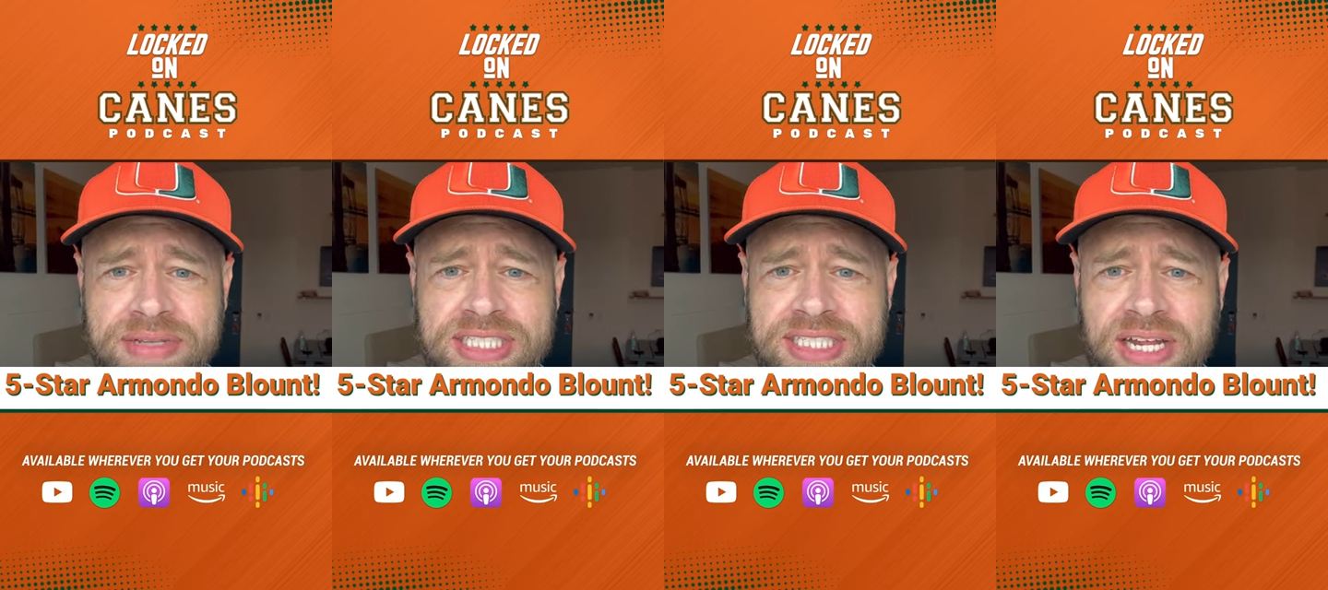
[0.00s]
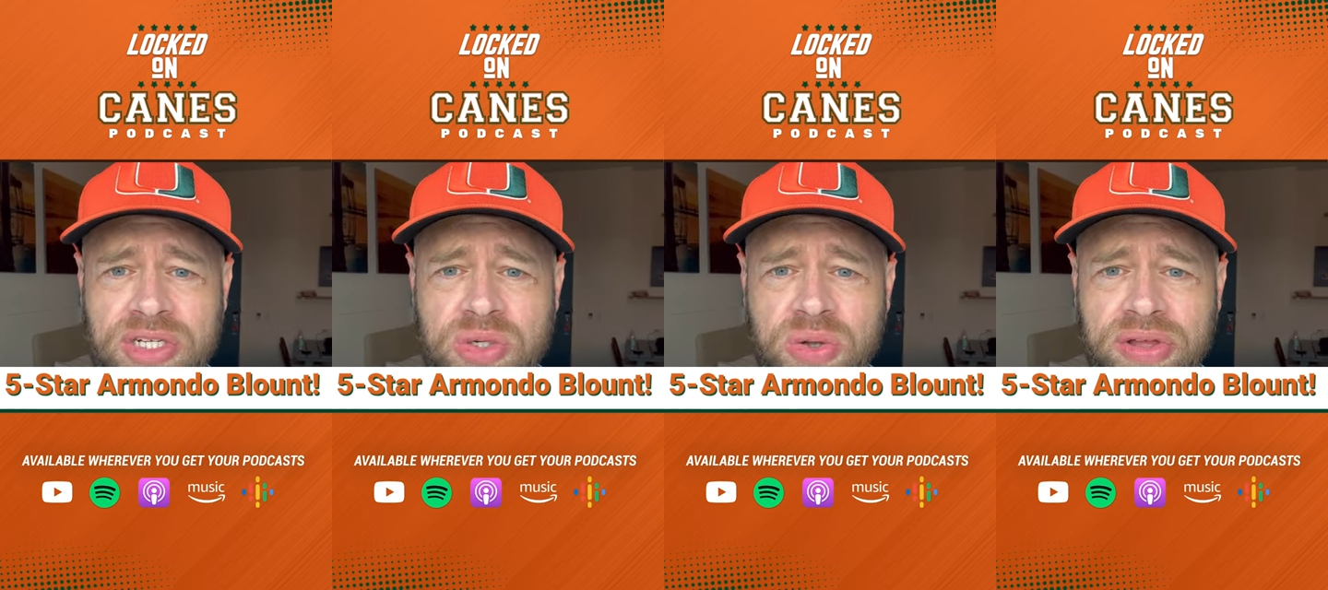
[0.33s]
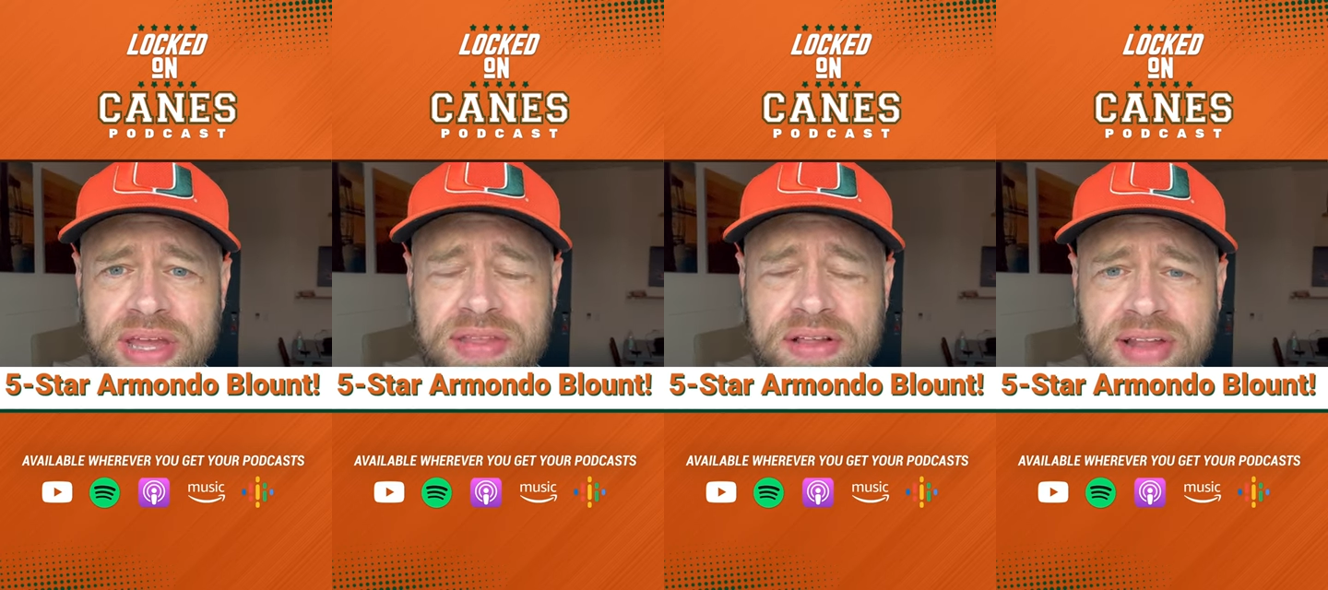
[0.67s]
Central
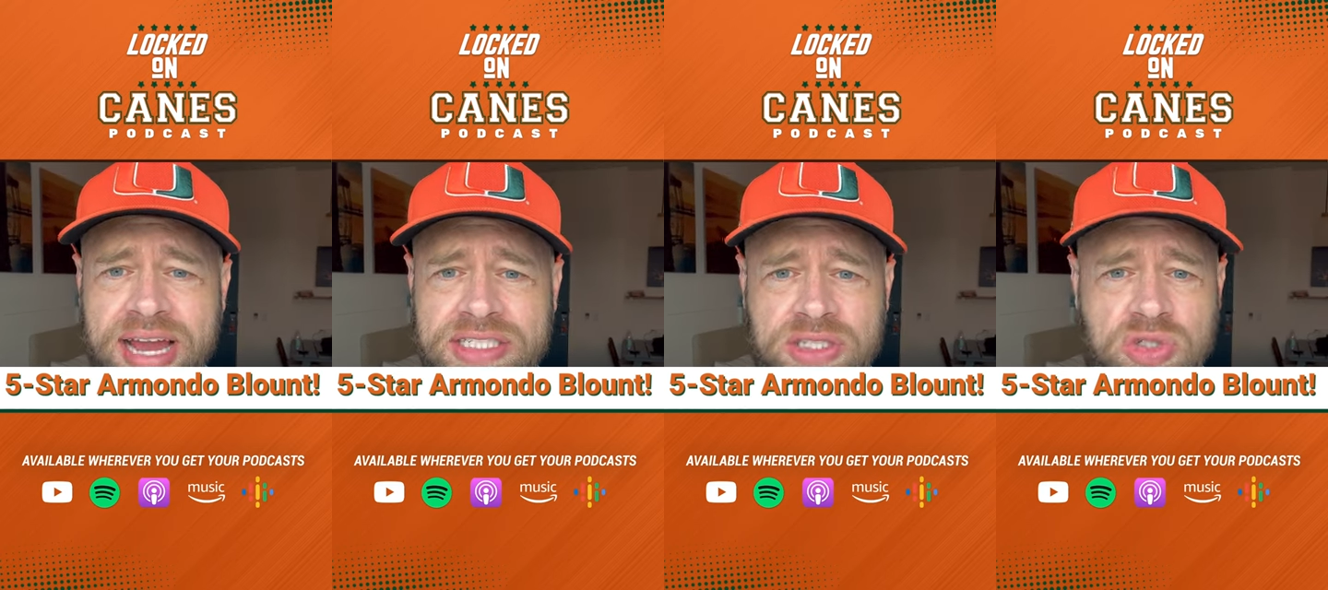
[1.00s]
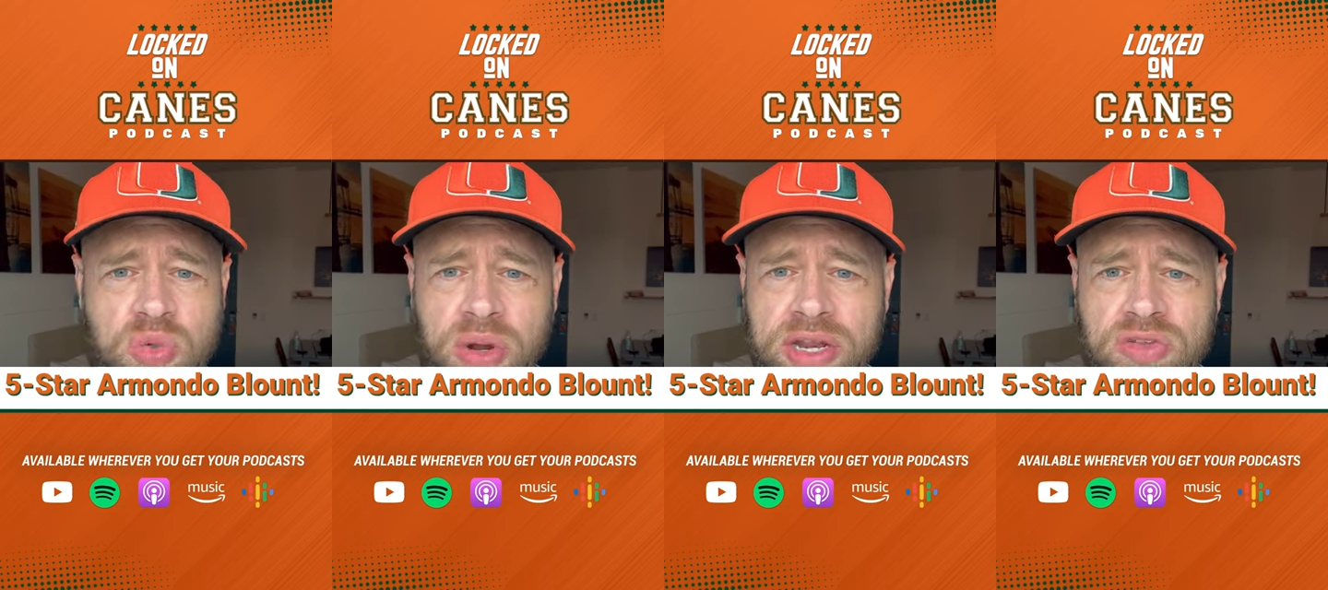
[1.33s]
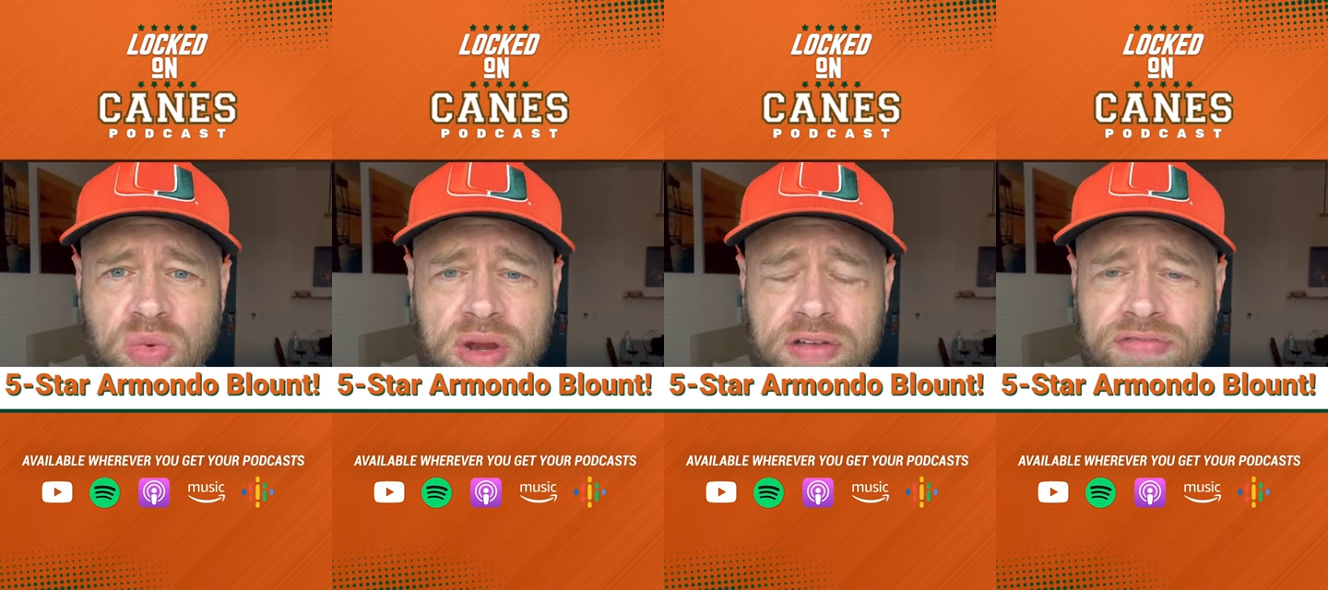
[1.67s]
in the class of
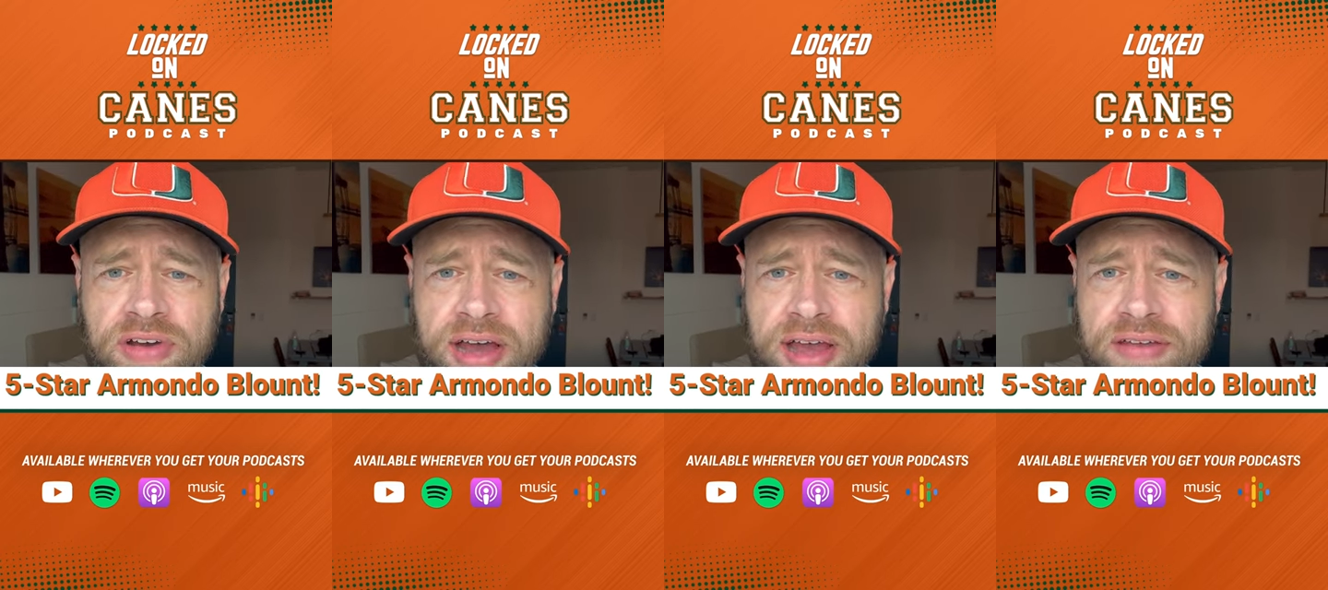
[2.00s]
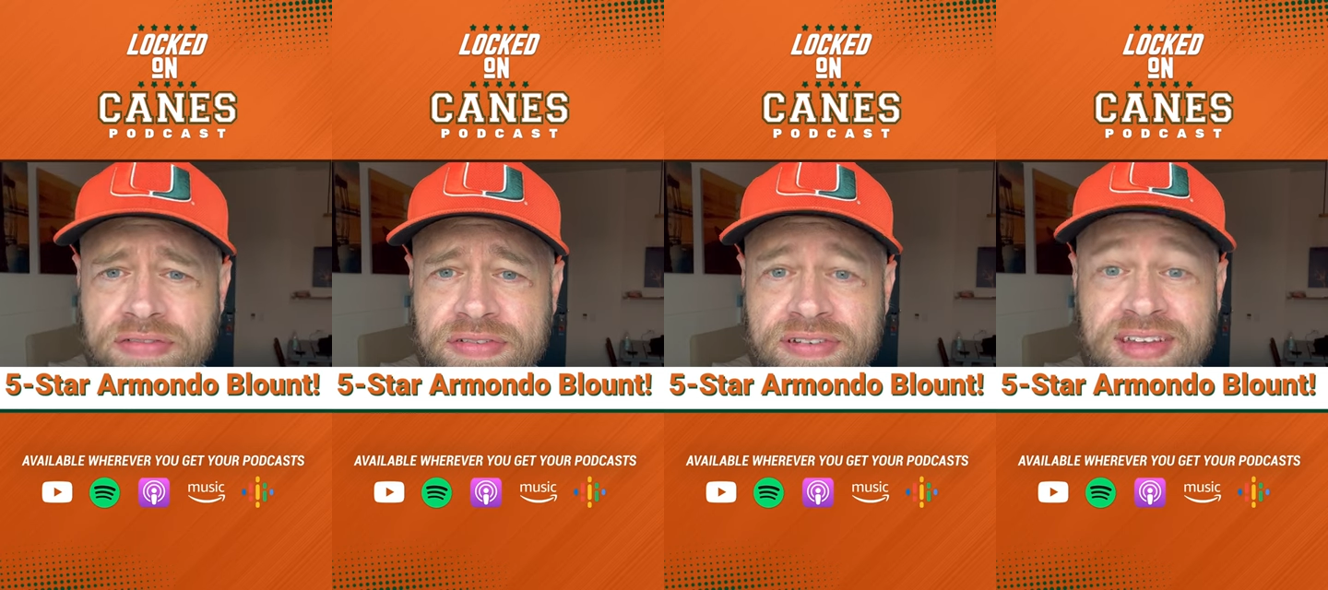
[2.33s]
2025.